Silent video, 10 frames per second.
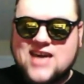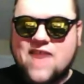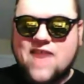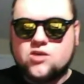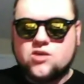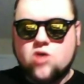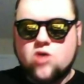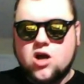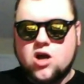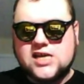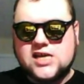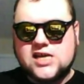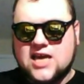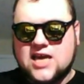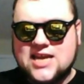having you on, and I
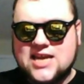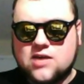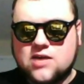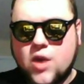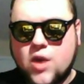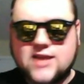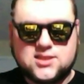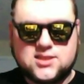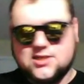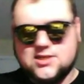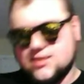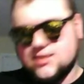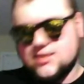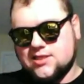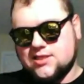cannot wait
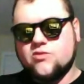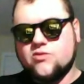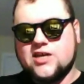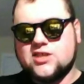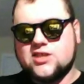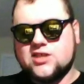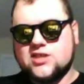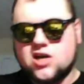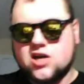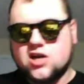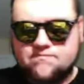until we talk again.